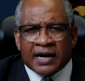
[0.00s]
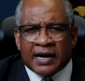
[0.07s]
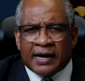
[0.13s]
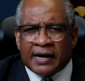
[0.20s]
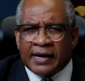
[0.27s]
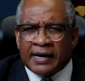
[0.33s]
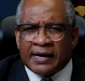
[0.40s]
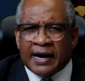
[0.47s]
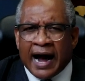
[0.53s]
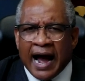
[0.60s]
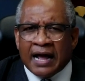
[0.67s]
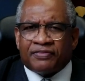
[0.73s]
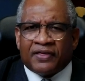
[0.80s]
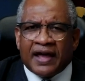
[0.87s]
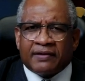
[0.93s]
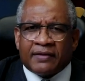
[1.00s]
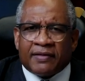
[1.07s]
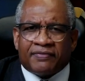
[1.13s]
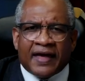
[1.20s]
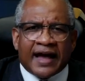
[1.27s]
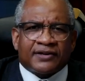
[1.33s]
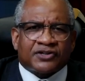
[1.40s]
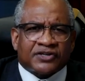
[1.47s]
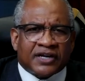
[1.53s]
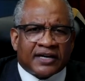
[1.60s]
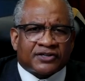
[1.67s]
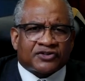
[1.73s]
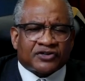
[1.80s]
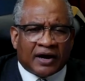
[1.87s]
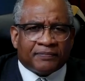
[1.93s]
uh, I think that that
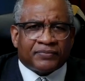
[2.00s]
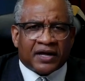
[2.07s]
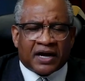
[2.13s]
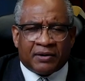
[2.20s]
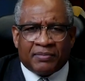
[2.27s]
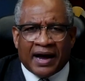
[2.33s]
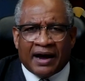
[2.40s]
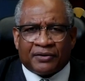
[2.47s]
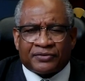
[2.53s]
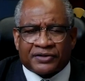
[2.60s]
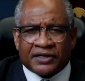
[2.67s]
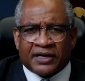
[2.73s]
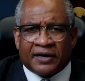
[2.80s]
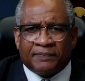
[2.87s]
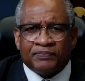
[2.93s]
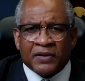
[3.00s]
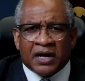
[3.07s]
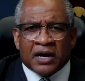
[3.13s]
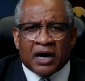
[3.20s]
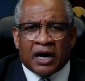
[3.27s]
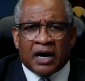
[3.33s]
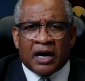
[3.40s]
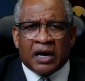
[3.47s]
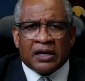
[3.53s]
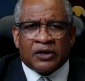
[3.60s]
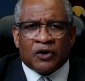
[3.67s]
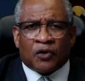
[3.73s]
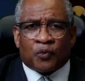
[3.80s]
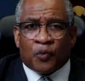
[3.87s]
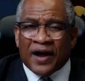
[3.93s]
says something about uh, uh,
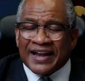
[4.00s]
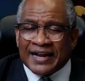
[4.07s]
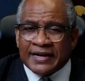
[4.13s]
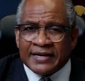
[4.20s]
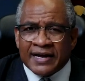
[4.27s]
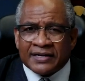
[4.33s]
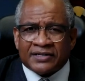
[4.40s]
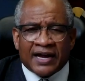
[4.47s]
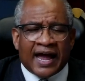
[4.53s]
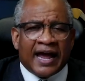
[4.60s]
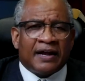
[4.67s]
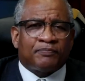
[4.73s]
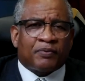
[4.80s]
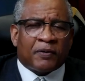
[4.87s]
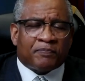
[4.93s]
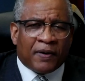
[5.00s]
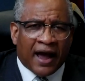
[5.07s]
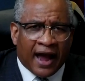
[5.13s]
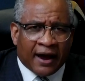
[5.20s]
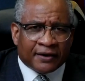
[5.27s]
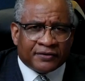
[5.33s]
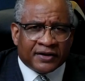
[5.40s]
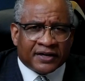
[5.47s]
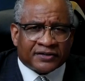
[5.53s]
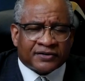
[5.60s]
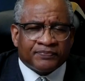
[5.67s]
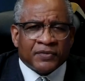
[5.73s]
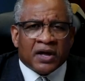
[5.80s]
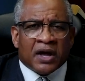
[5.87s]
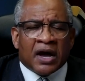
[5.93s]
your readiness and
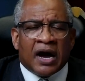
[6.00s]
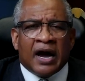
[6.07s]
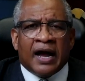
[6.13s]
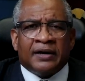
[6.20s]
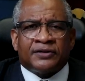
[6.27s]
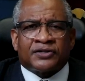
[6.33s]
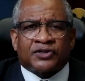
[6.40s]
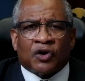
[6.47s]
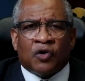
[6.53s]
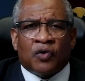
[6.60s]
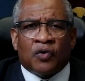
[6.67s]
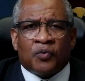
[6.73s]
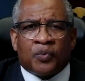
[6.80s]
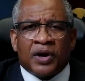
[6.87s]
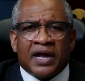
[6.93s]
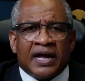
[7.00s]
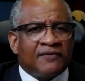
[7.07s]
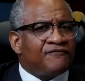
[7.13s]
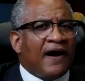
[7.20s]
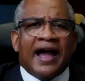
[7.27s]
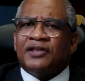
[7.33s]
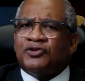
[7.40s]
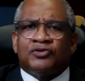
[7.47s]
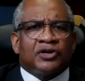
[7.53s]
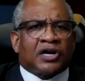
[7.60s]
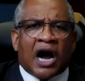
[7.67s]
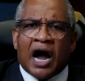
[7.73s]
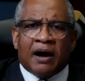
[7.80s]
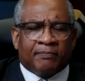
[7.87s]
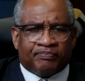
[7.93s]
preparedness. And so we invite you to
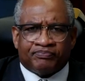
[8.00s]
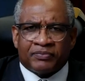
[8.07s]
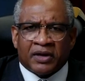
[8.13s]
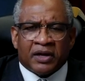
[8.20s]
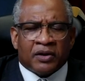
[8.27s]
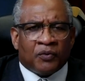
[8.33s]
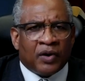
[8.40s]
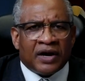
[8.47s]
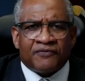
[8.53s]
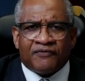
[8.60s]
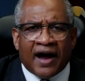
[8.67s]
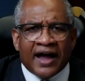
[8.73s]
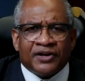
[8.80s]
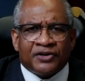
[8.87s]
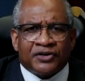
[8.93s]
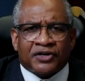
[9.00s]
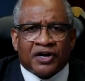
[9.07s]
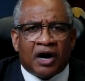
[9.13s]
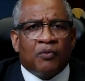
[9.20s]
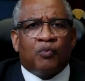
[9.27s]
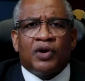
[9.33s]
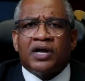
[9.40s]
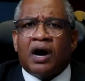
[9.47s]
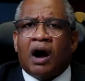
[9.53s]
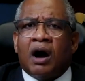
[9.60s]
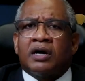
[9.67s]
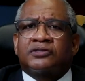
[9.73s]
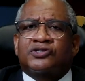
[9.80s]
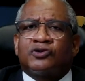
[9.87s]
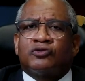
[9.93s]
come. We invite you to come. We
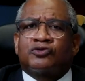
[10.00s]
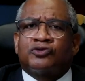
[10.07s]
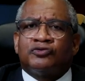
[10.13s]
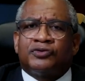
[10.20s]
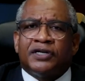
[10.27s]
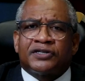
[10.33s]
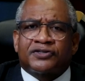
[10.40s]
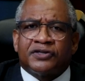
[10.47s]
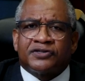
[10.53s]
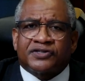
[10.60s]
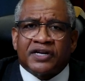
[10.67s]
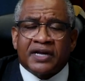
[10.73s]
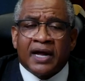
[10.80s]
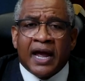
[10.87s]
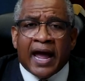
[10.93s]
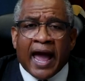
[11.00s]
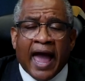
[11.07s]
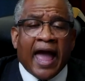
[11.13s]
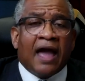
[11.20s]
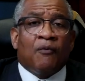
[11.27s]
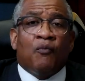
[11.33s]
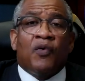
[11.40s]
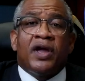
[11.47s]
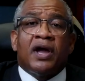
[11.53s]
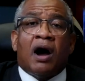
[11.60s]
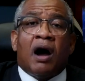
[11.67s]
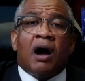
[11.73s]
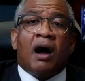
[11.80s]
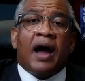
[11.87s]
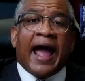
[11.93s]
are social distancing and we
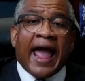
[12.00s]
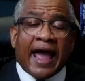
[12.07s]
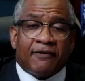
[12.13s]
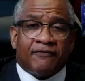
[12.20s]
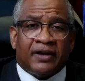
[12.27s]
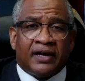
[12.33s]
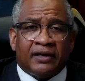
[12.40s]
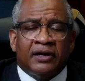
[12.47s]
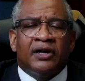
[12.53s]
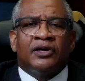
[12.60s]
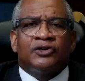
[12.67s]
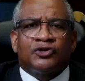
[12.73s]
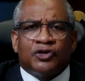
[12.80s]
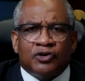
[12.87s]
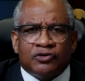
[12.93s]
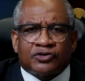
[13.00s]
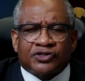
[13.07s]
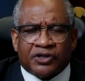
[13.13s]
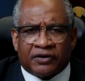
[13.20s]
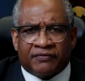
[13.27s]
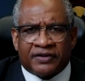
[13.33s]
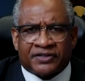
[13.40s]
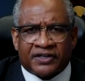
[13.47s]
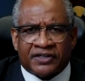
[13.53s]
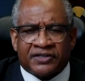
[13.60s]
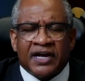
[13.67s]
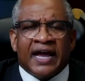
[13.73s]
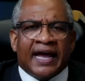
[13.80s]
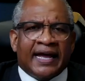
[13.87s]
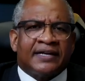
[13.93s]
are having two
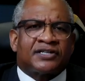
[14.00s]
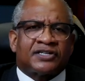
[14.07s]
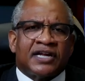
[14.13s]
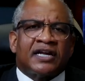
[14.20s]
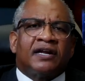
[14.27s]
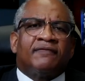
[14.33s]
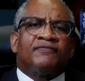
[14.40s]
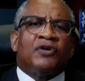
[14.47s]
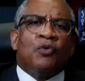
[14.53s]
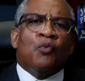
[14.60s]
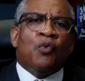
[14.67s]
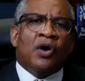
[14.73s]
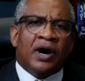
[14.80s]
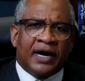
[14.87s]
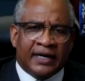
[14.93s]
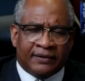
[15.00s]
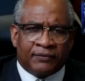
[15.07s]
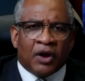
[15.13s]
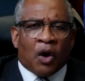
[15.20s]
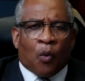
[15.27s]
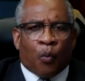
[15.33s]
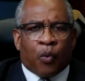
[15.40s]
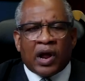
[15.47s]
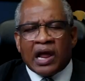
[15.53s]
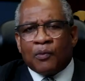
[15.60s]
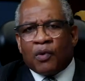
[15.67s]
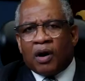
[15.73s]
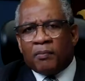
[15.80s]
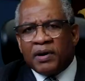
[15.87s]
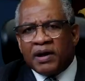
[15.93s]
services instead of the one. We will